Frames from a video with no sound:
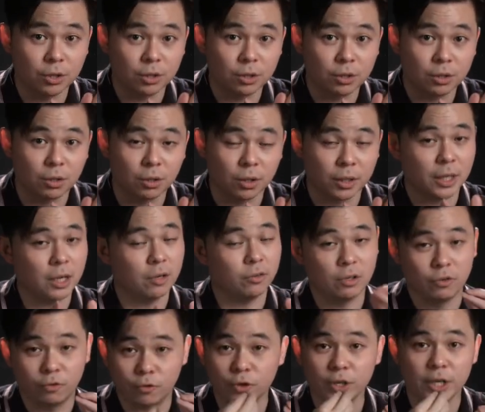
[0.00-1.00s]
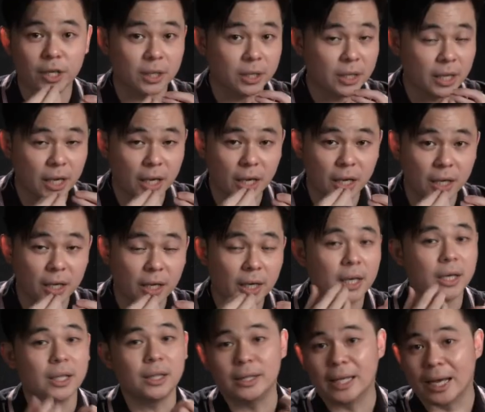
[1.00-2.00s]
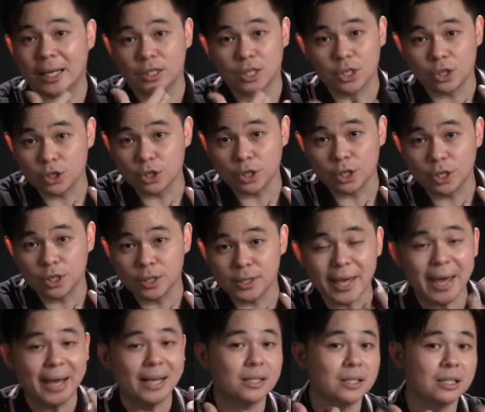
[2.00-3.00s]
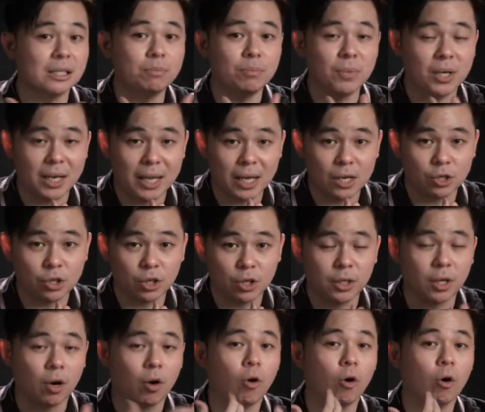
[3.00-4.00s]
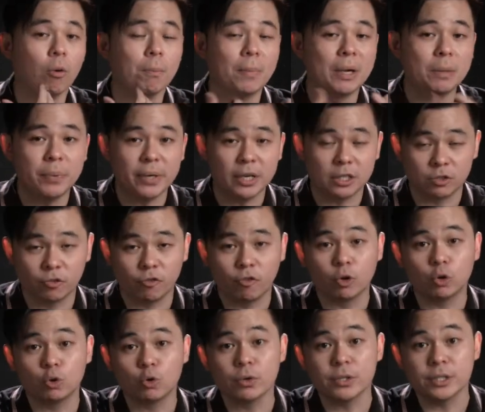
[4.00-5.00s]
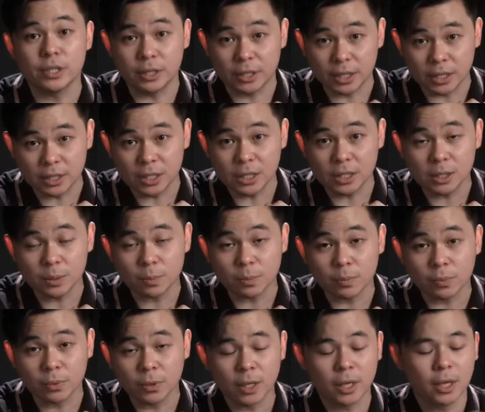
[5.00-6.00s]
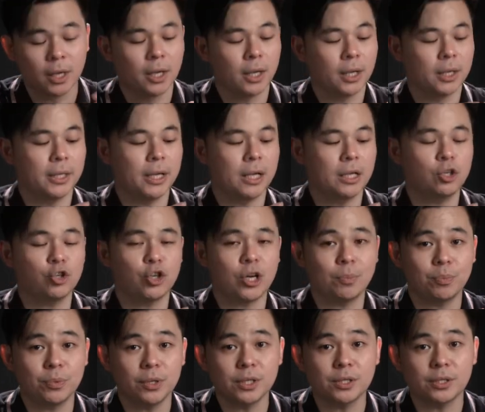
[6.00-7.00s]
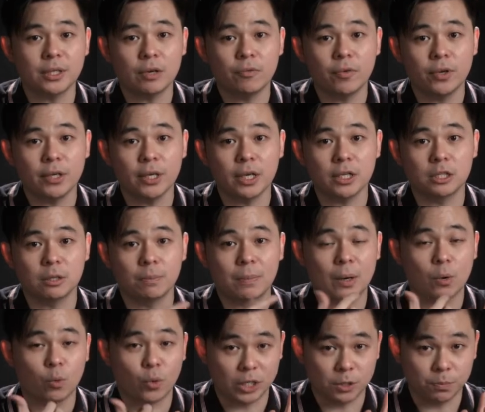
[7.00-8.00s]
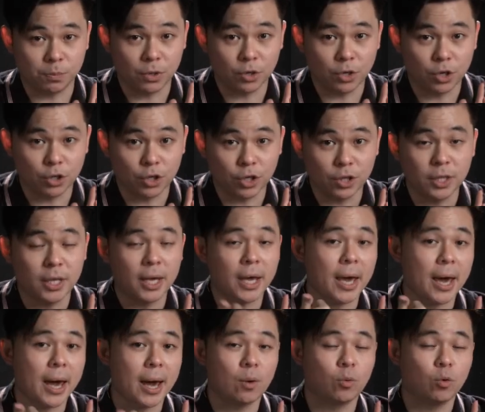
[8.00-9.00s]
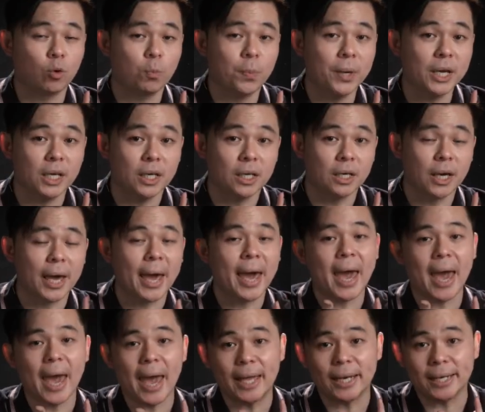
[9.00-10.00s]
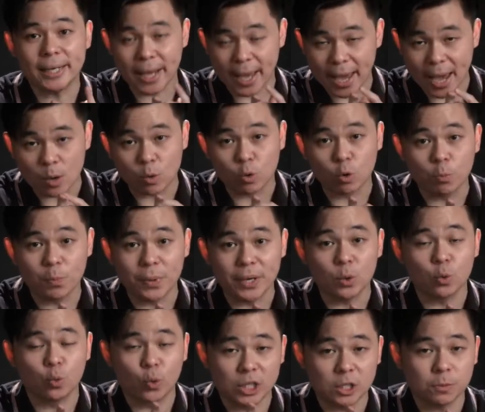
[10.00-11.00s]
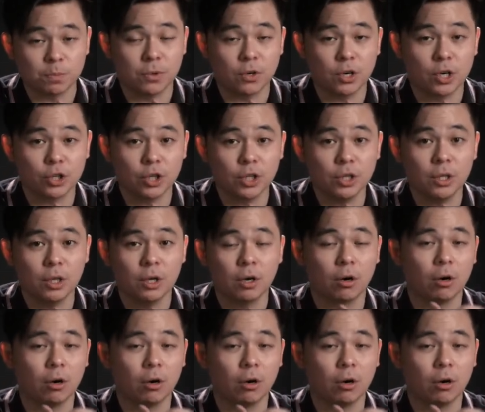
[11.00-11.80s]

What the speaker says: okay, the food intake, digestion, assimilation, or maybe it's photosynthesis. Then chapter 7 is about respiration, aerobic, anaerobic respiration, or